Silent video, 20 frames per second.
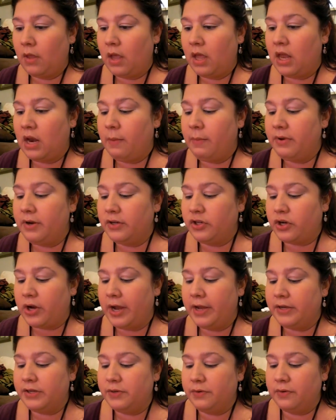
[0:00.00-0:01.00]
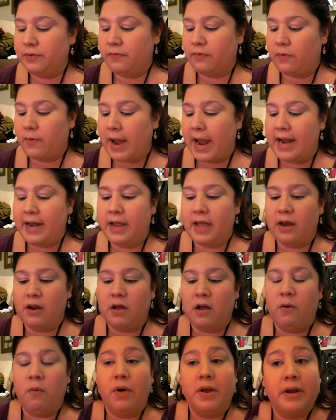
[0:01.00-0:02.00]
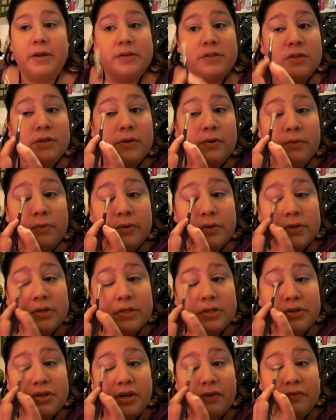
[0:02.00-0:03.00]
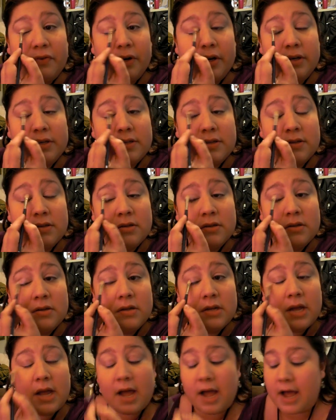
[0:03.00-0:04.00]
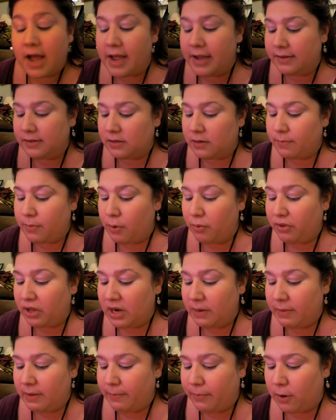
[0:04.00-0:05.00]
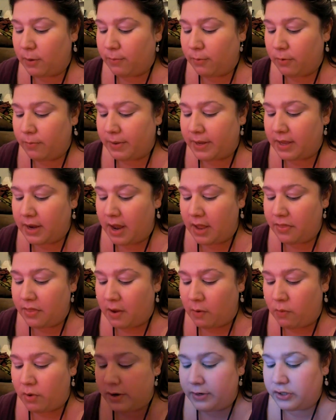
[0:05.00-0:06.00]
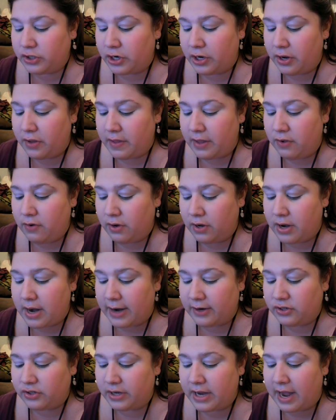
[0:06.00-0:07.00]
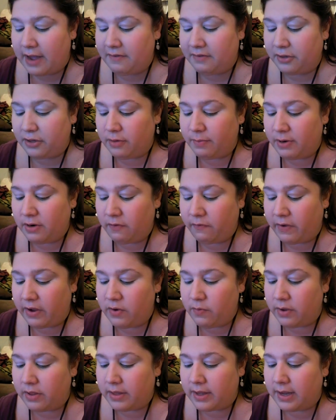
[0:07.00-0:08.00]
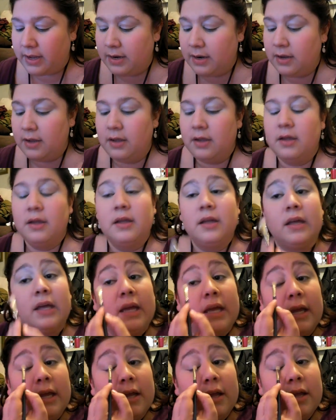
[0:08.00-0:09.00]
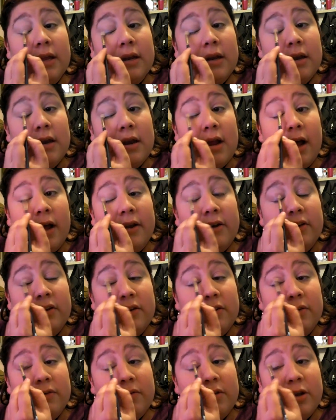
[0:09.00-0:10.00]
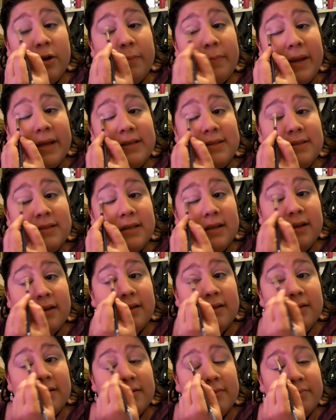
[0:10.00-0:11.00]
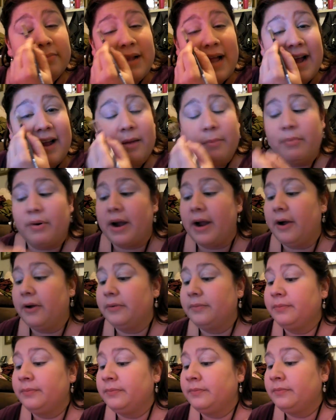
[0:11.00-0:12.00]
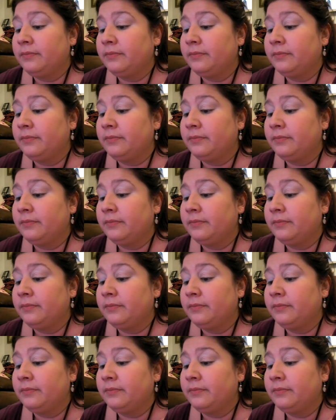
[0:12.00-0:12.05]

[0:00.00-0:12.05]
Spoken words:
And I'm going to try and do a variety. I want to do two different eyes. They're both going to be purple, but I want to show you that you can actually have a little bit of fun with it and not do your basic black and brown